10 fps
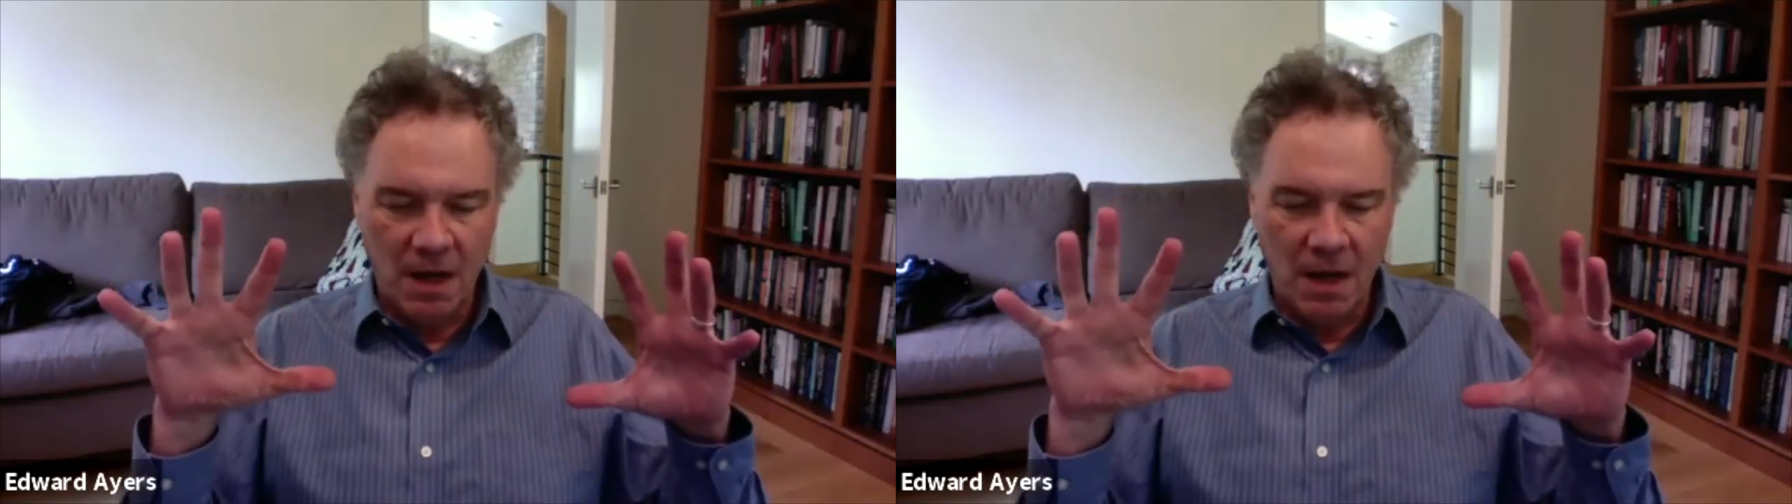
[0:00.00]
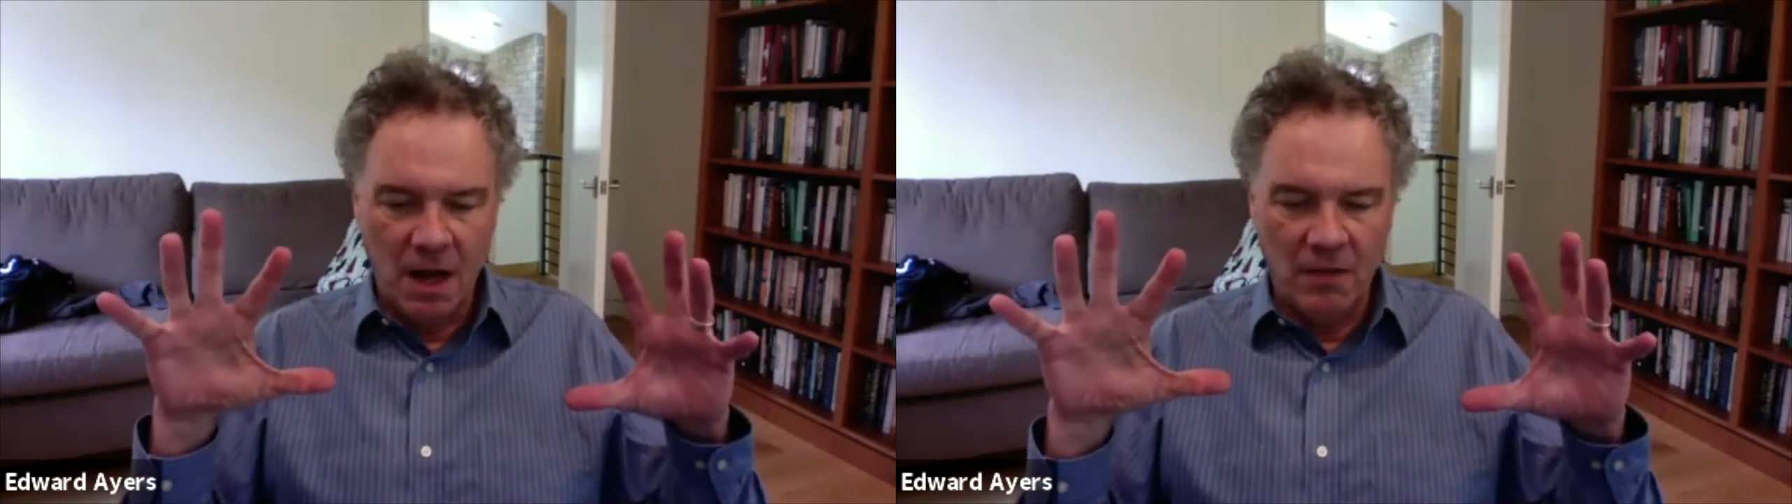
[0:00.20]

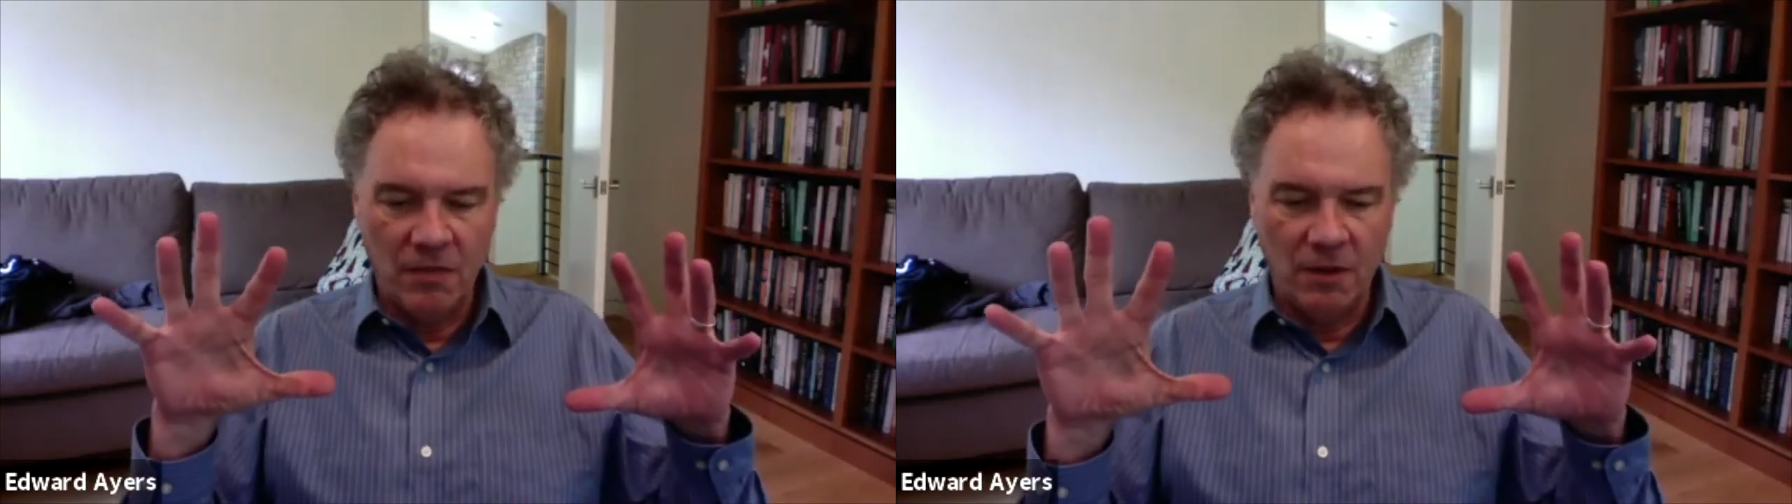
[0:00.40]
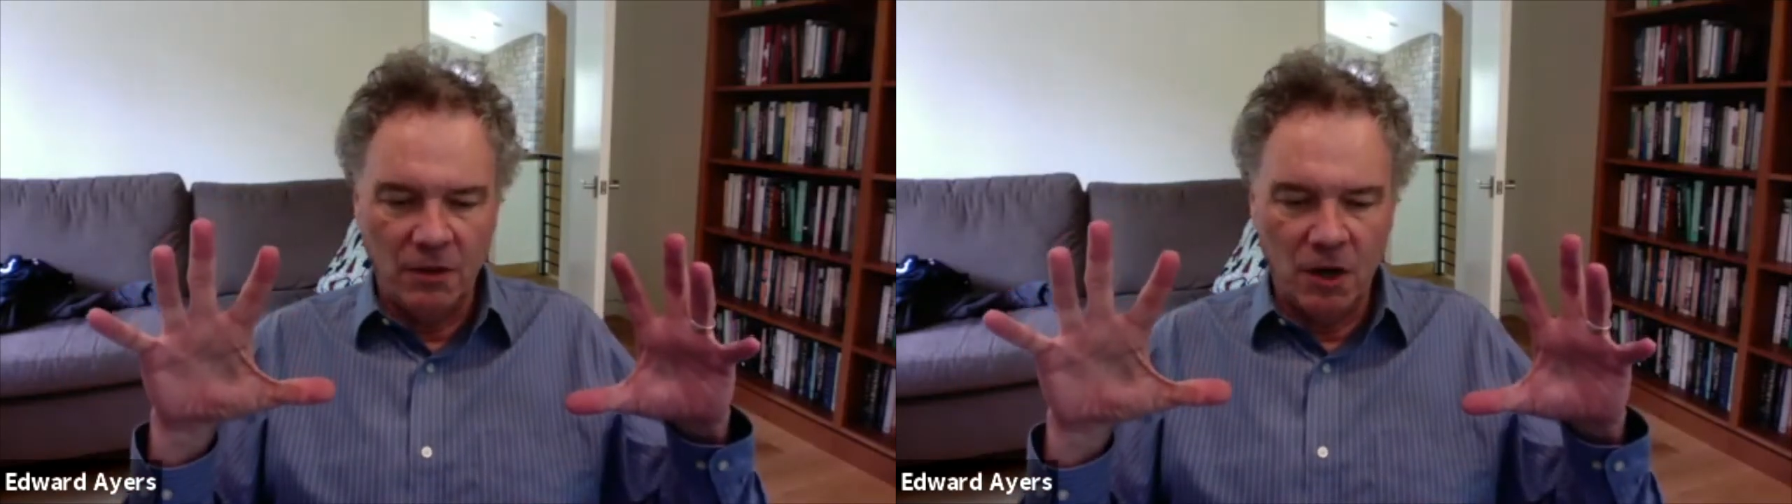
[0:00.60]
on
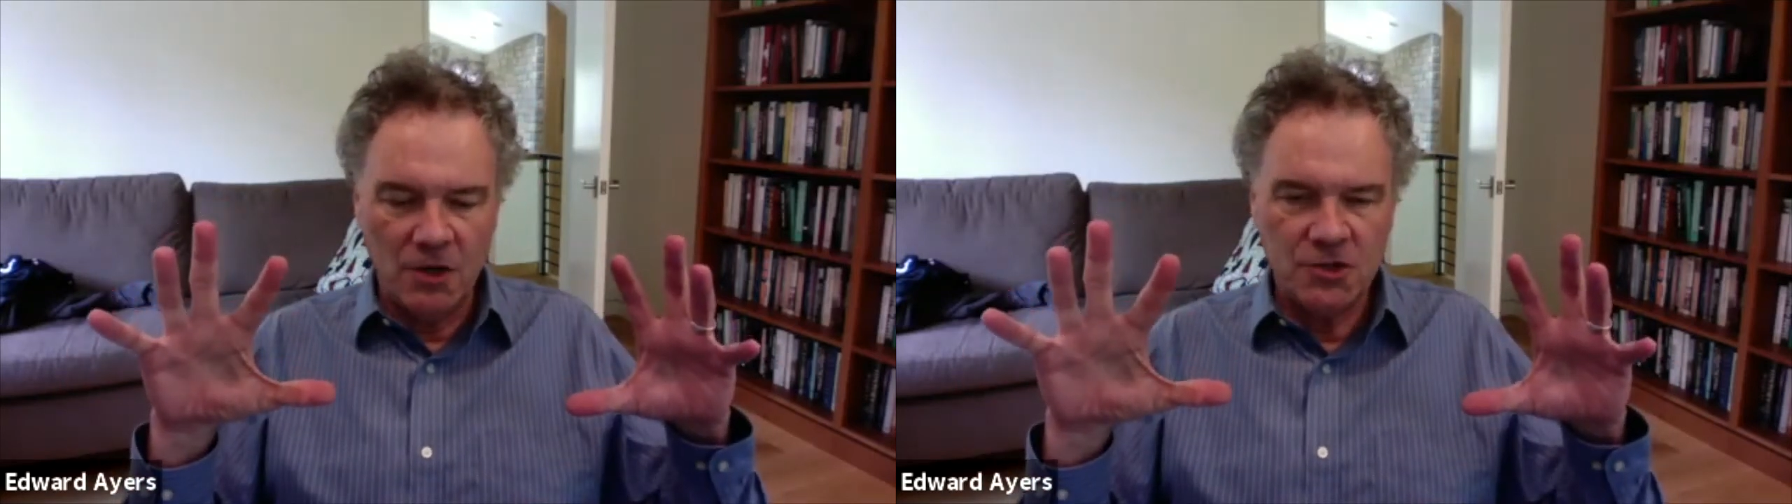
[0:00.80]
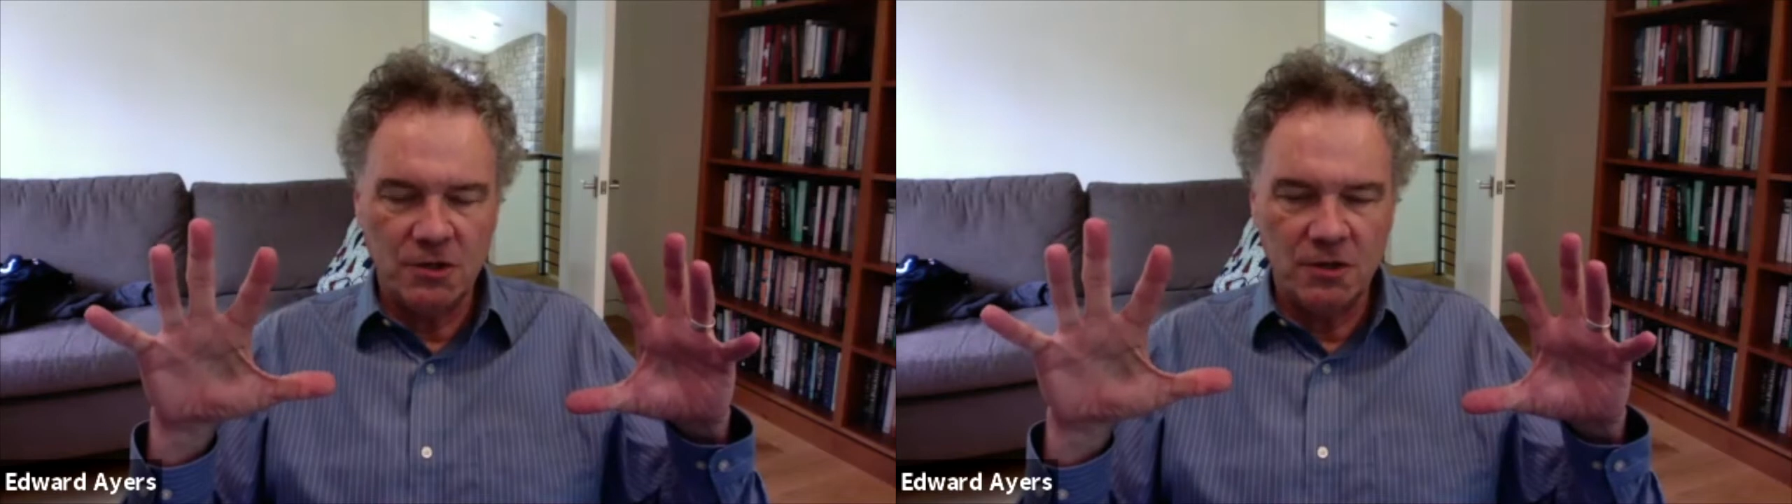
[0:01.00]
the larger